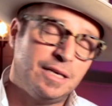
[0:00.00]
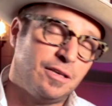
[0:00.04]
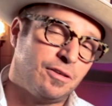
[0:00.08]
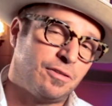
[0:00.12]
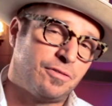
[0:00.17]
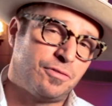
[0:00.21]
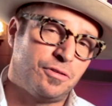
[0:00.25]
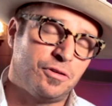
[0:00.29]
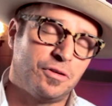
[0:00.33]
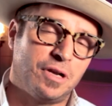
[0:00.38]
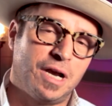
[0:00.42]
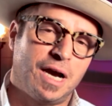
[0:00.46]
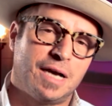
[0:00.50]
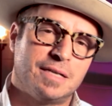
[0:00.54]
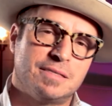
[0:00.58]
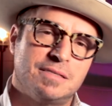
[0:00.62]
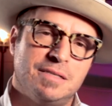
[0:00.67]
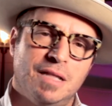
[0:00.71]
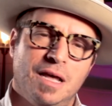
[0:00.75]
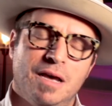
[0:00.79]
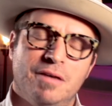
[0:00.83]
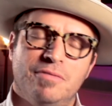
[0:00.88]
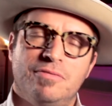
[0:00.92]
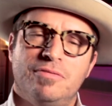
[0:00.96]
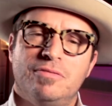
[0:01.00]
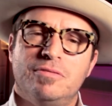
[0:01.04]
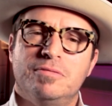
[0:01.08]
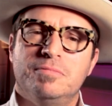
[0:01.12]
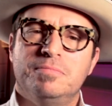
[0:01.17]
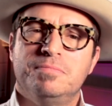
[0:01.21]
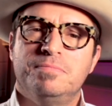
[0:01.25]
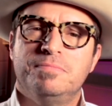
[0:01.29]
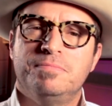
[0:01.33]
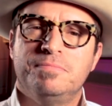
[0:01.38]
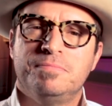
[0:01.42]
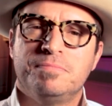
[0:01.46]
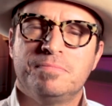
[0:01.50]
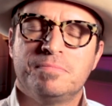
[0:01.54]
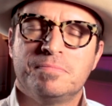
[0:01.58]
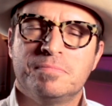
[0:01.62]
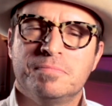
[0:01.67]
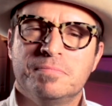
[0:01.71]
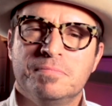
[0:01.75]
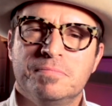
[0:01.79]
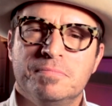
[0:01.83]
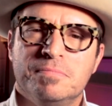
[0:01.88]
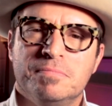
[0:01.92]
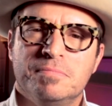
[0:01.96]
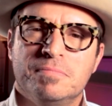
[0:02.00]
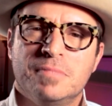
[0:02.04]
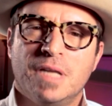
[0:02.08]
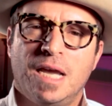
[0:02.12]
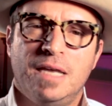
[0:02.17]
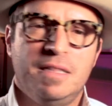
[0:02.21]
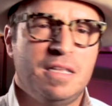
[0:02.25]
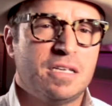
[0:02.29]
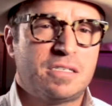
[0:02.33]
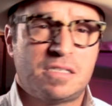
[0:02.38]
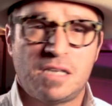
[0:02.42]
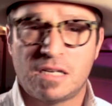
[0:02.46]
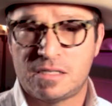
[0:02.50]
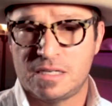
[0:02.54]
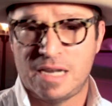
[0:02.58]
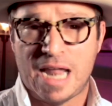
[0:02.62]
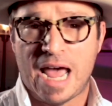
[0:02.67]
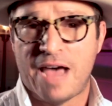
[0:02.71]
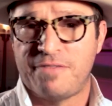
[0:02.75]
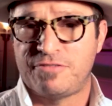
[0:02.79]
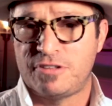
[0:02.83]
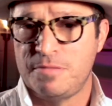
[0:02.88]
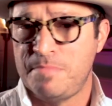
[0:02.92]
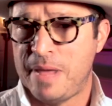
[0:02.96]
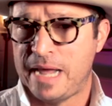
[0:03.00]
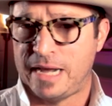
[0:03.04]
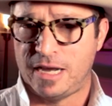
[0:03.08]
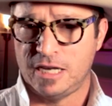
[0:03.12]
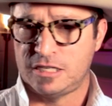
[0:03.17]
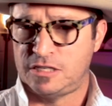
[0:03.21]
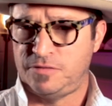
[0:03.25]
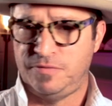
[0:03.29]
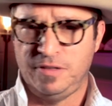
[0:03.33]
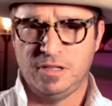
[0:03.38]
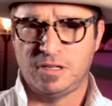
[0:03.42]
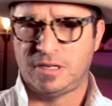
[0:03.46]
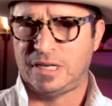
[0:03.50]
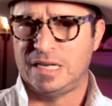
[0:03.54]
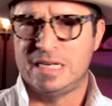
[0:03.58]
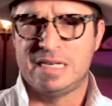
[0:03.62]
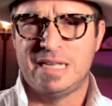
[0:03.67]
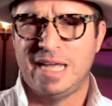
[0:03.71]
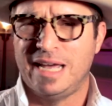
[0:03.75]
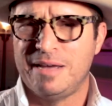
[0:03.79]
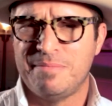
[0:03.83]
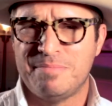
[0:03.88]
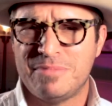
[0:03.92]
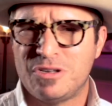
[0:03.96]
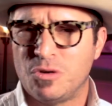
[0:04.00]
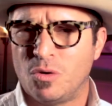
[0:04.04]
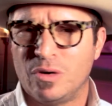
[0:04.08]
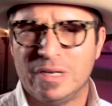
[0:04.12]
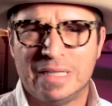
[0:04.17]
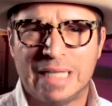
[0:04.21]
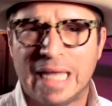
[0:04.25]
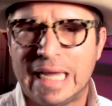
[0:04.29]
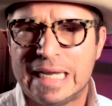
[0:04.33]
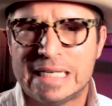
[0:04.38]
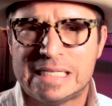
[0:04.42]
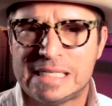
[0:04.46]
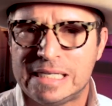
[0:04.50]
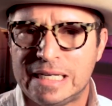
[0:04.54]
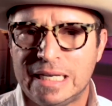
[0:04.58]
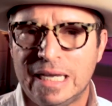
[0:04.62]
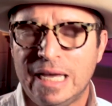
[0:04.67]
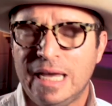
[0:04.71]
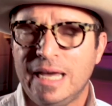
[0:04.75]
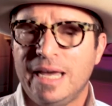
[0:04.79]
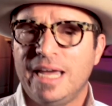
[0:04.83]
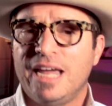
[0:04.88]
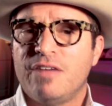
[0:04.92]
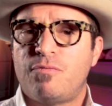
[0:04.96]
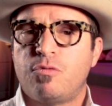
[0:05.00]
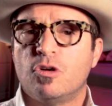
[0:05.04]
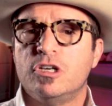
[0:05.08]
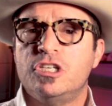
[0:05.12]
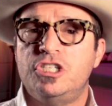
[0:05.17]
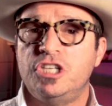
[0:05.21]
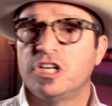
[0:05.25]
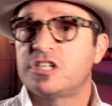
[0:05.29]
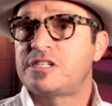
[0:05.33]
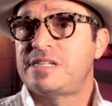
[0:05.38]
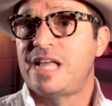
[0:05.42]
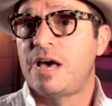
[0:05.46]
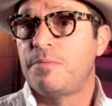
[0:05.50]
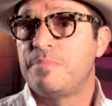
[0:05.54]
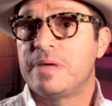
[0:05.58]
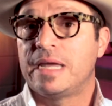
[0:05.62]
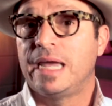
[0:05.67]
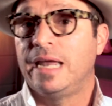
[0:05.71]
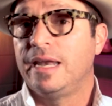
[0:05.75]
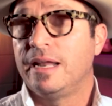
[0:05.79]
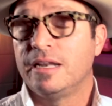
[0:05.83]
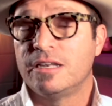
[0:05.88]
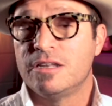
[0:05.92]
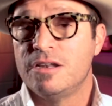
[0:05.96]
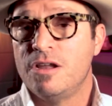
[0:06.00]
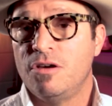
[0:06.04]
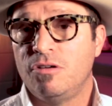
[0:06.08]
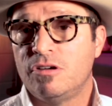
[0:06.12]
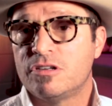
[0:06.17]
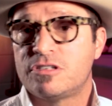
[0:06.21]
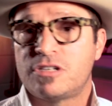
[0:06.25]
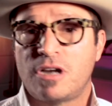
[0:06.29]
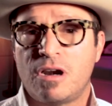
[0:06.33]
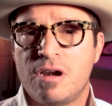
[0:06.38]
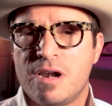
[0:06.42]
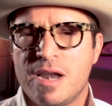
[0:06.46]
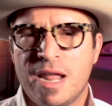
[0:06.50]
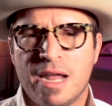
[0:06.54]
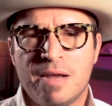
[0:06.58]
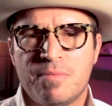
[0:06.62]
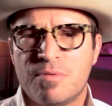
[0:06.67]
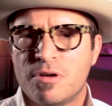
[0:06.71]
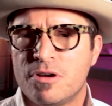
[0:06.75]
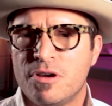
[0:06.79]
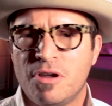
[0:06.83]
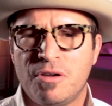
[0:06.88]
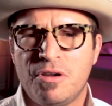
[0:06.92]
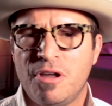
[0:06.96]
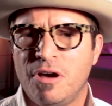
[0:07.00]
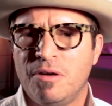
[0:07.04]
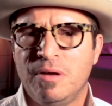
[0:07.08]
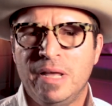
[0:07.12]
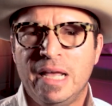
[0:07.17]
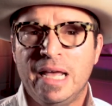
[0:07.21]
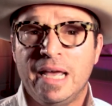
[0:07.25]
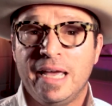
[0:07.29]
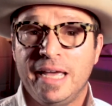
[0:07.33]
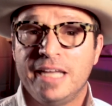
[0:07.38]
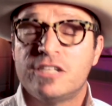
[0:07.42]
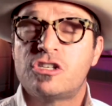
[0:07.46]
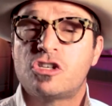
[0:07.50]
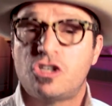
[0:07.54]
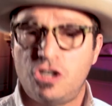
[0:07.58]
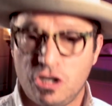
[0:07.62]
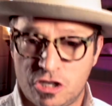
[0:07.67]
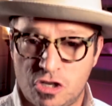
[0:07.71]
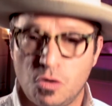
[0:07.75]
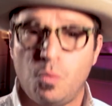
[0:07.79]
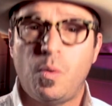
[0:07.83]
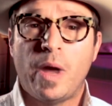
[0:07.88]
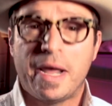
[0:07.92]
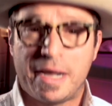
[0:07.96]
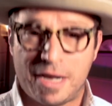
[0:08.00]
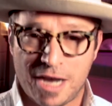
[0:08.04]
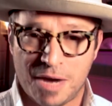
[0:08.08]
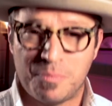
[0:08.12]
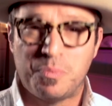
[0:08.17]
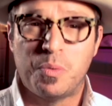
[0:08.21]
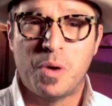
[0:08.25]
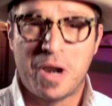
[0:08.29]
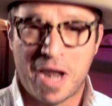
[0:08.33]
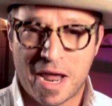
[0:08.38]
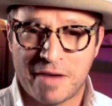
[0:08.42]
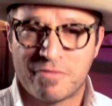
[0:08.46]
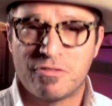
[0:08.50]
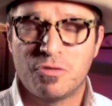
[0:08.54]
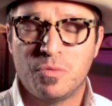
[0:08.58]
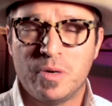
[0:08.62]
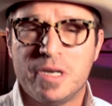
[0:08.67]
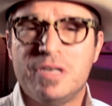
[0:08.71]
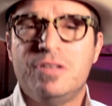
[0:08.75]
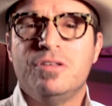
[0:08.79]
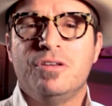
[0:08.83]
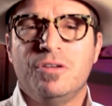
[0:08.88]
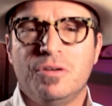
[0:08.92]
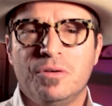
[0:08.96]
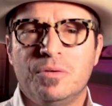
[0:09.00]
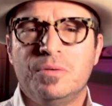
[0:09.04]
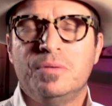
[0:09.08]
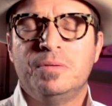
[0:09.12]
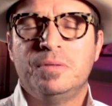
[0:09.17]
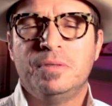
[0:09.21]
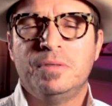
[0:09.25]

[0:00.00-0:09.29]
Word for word: through God's love. And this doesn't have to make us feel condemned or lazy if we're just now beginning to notice our neighbor. No, no, it's good to wake up whenever we do